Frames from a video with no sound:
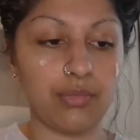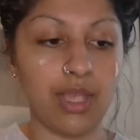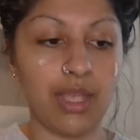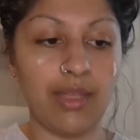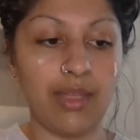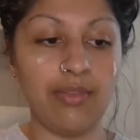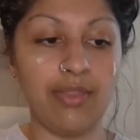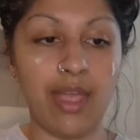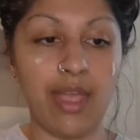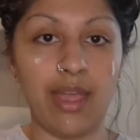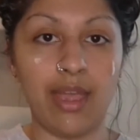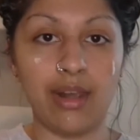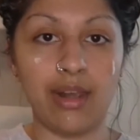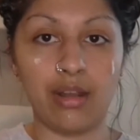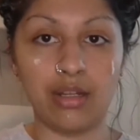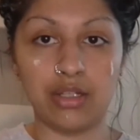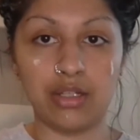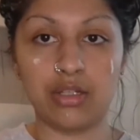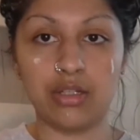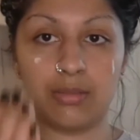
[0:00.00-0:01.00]
And then
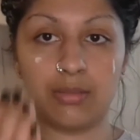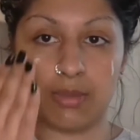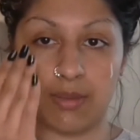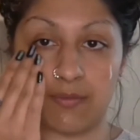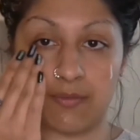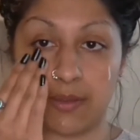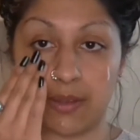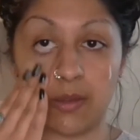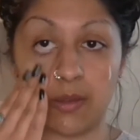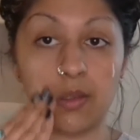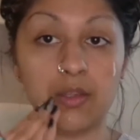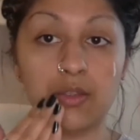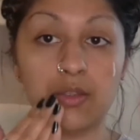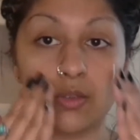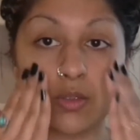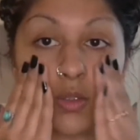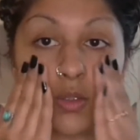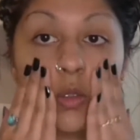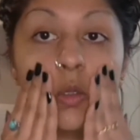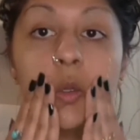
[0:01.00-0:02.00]
I just use my fingers
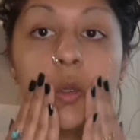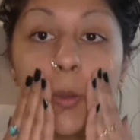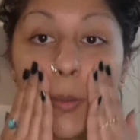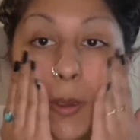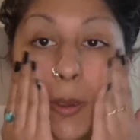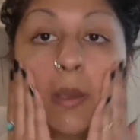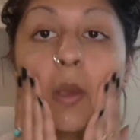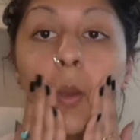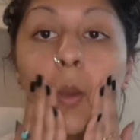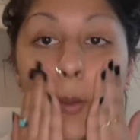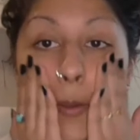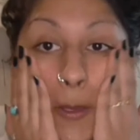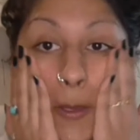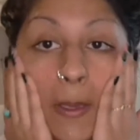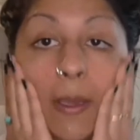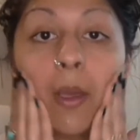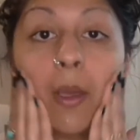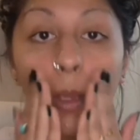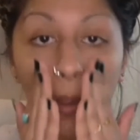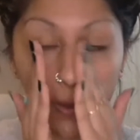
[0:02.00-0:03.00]
to
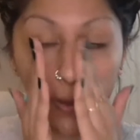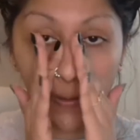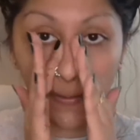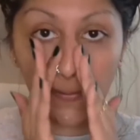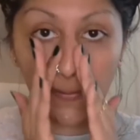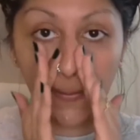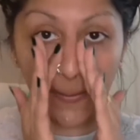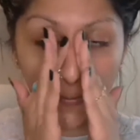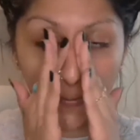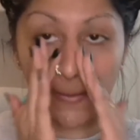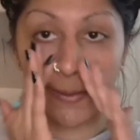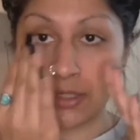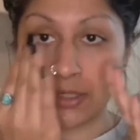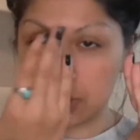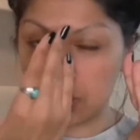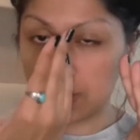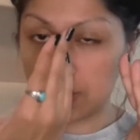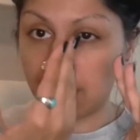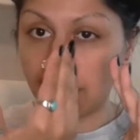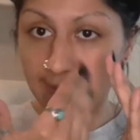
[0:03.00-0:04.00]

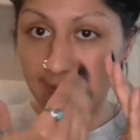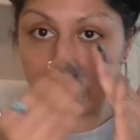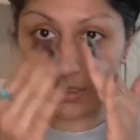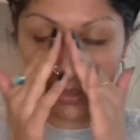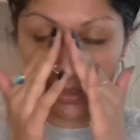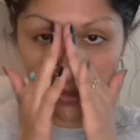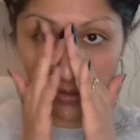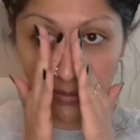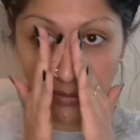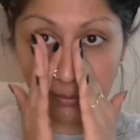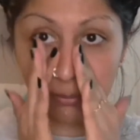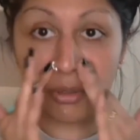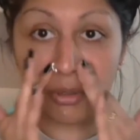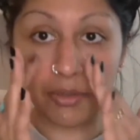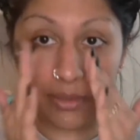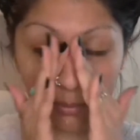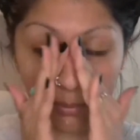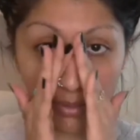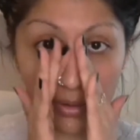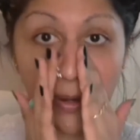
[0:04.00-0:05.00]
just
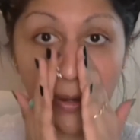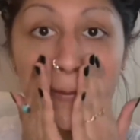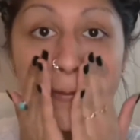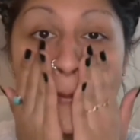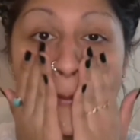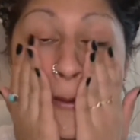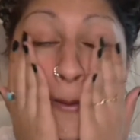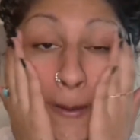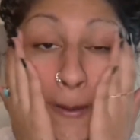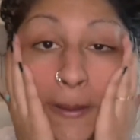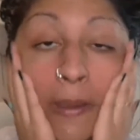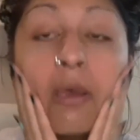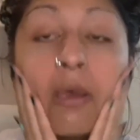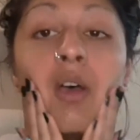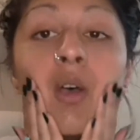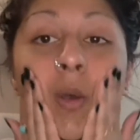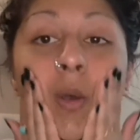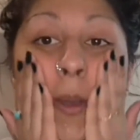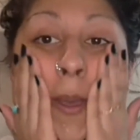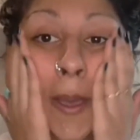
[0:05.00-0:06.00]
put the primer
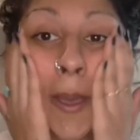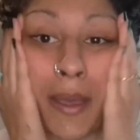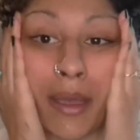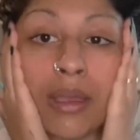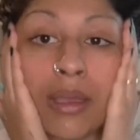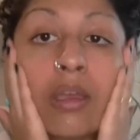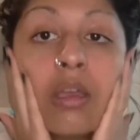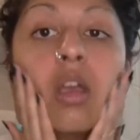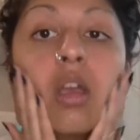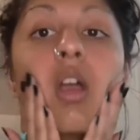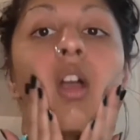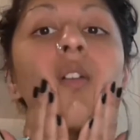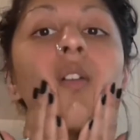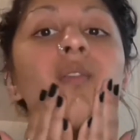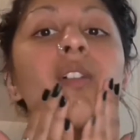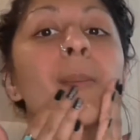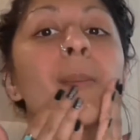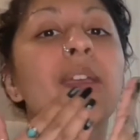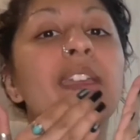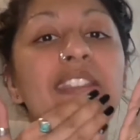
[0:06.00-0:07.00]

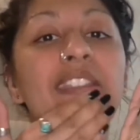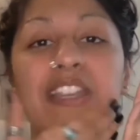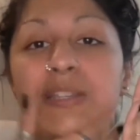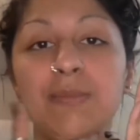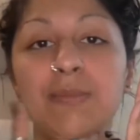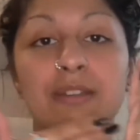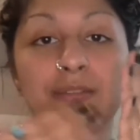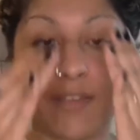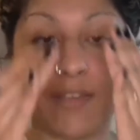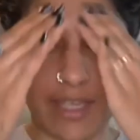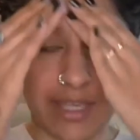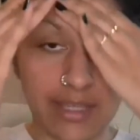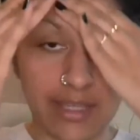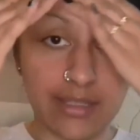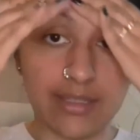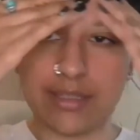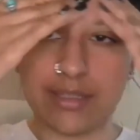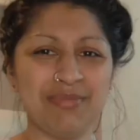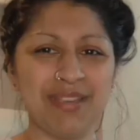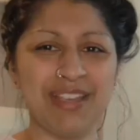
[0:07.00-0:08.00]
and rub it into my
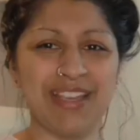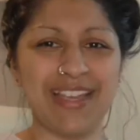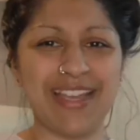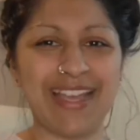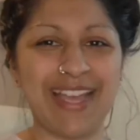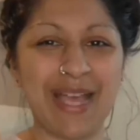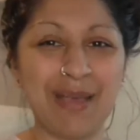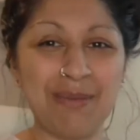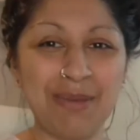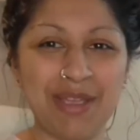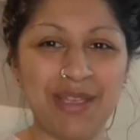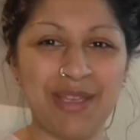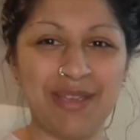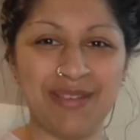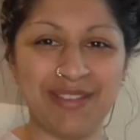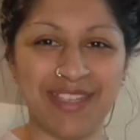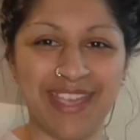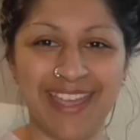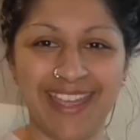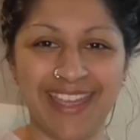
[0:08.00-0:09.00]
face. Am I
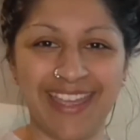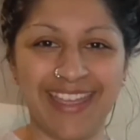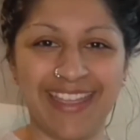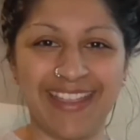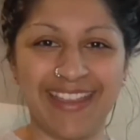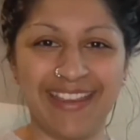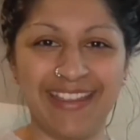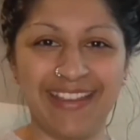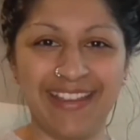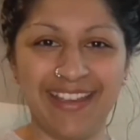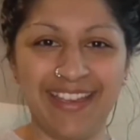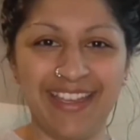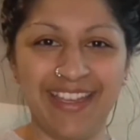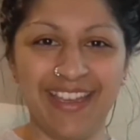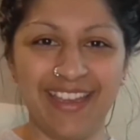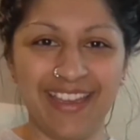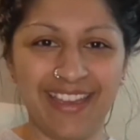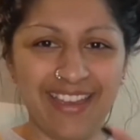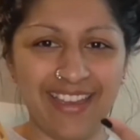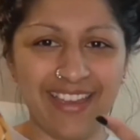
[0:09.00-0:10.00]
okay?
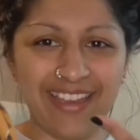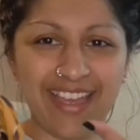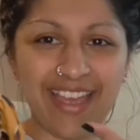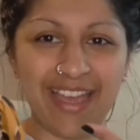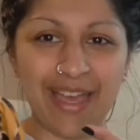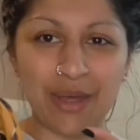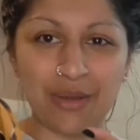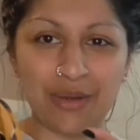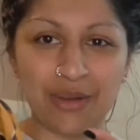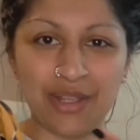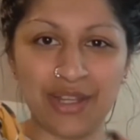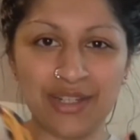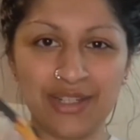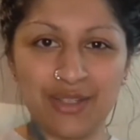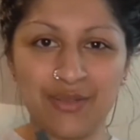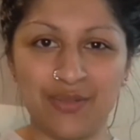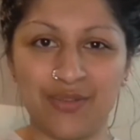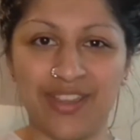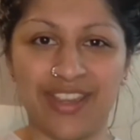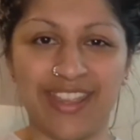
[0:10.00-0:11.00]
How did I
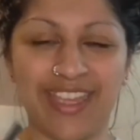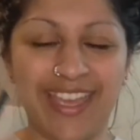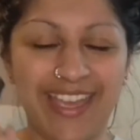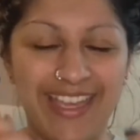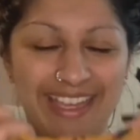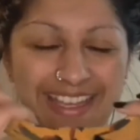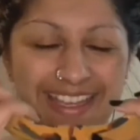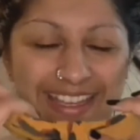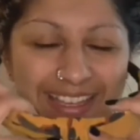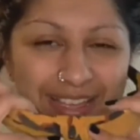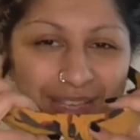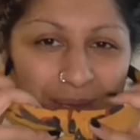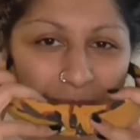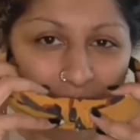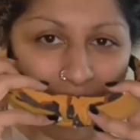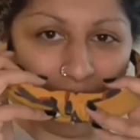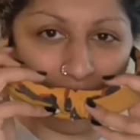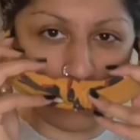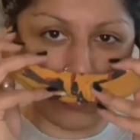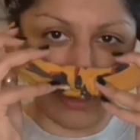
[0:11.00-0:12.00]
just forget
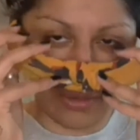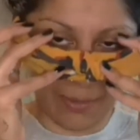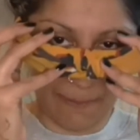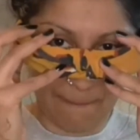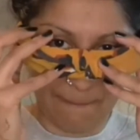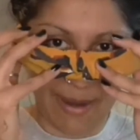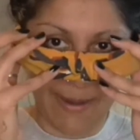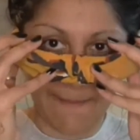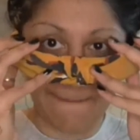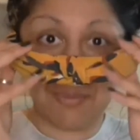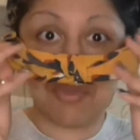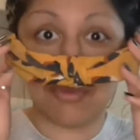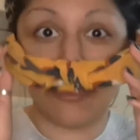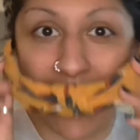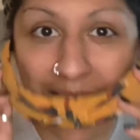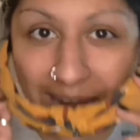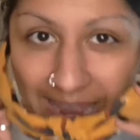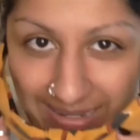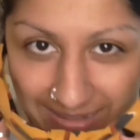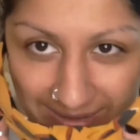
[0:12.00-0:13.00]
about my
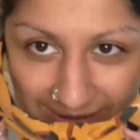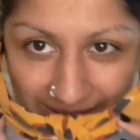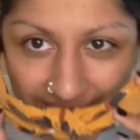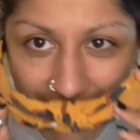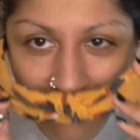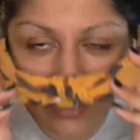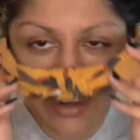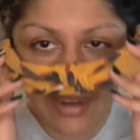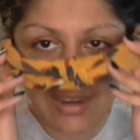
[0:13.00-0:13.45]
brand?